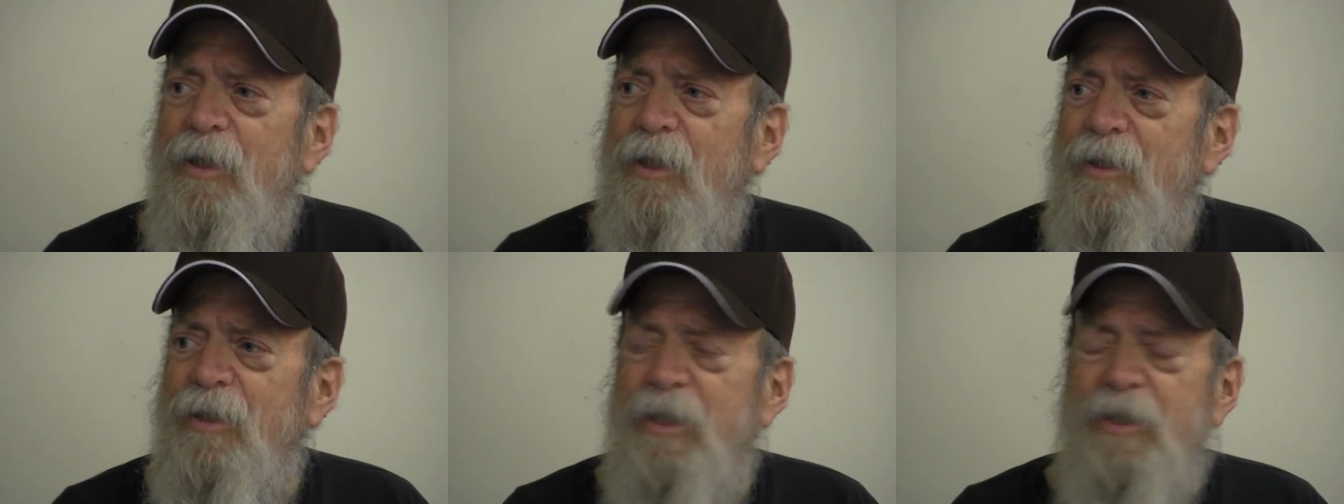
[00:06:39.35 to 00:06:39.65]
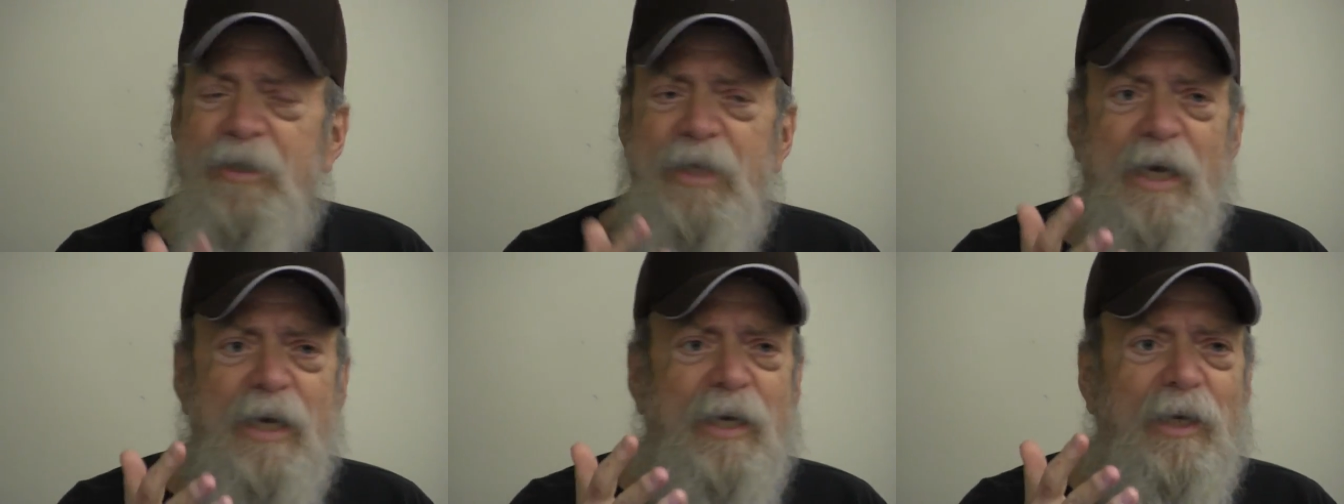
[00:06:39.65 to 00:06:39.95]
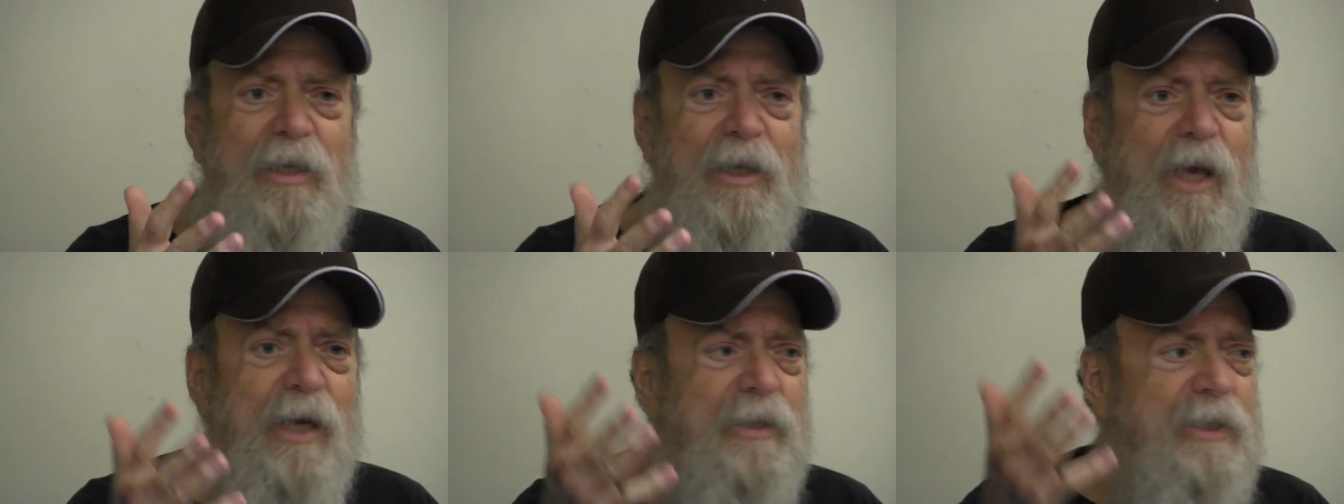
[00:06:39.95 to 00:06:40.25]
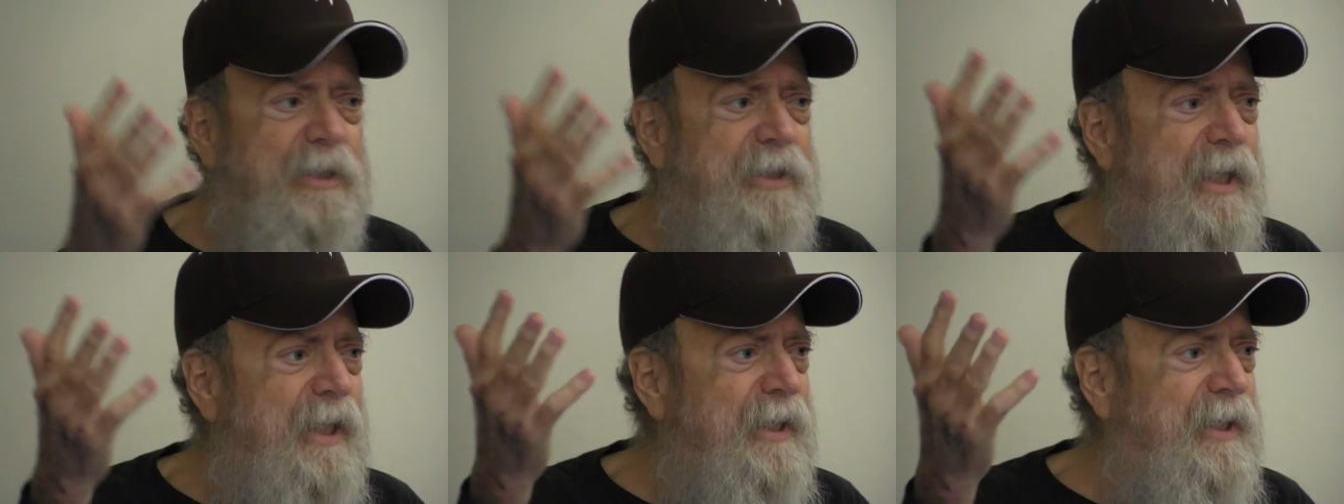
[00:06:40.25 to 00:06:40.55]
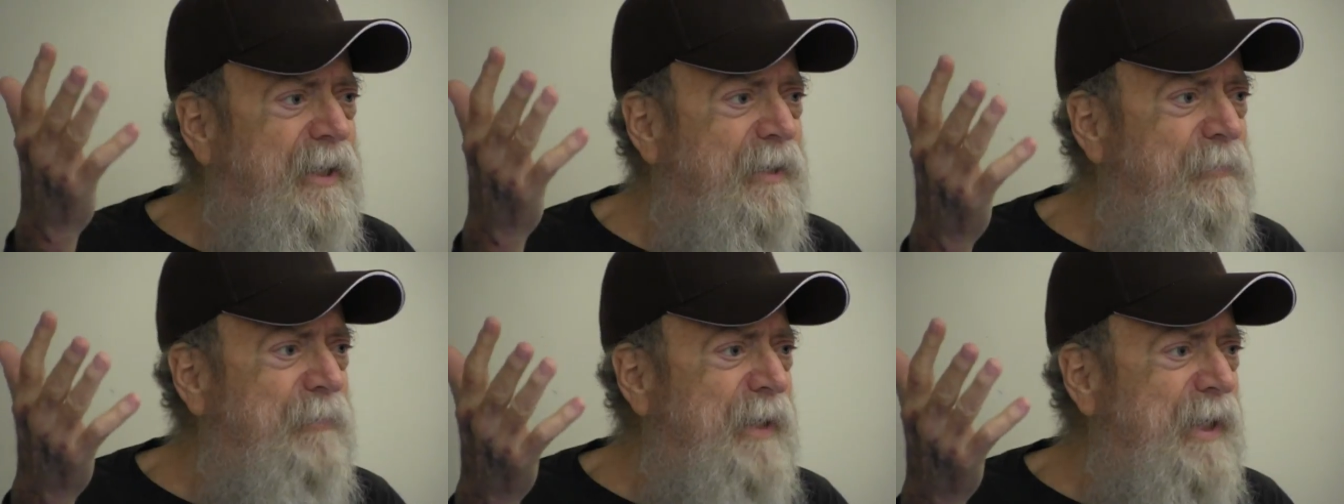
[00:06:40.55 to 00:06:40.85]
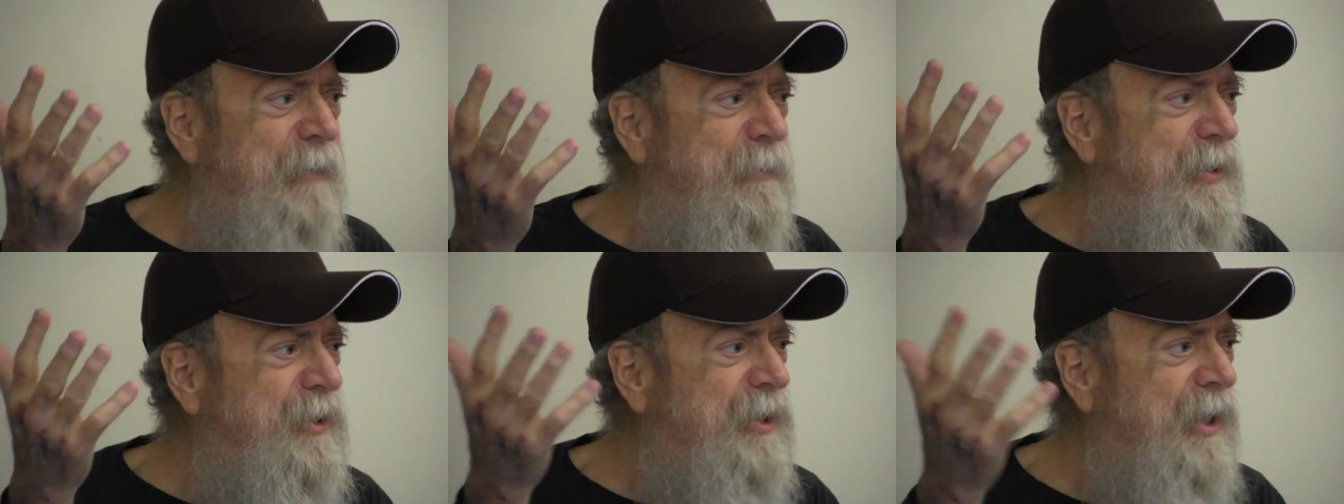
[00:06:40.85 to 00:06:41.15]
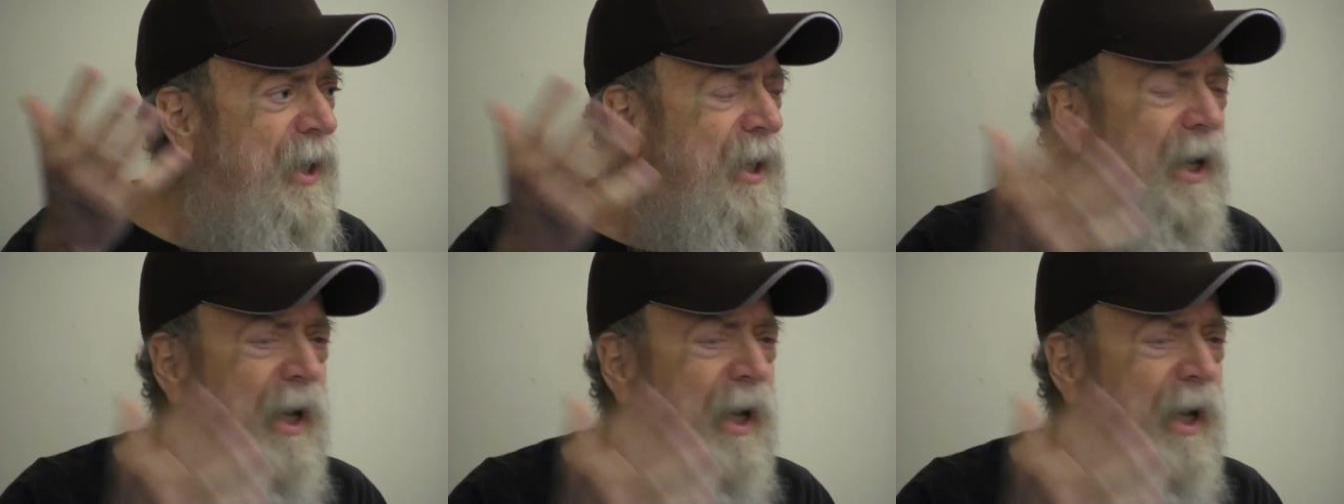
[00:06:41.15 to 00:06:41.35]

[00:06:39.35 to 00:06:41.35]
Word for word: In the Decalogue, the Ten Commandments,